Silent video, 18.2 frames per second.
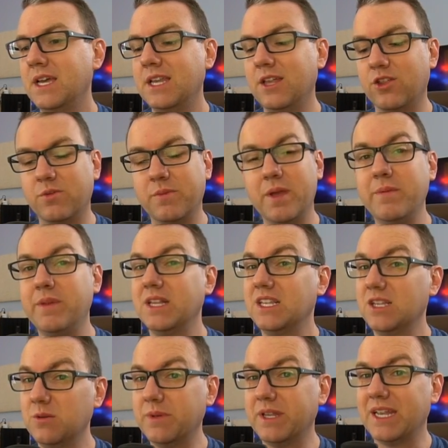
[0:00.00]
Now there may be a
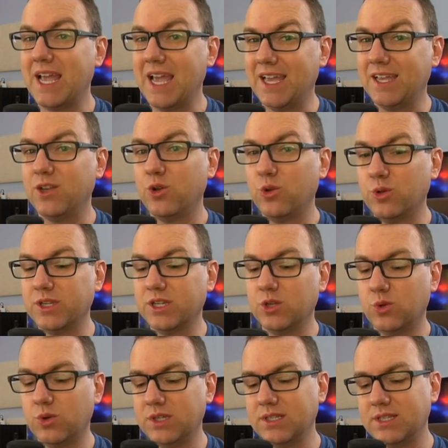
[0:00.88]
little bit of hand holding
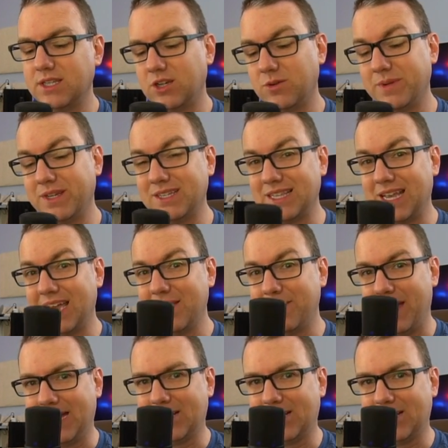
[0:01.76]
noise there because I am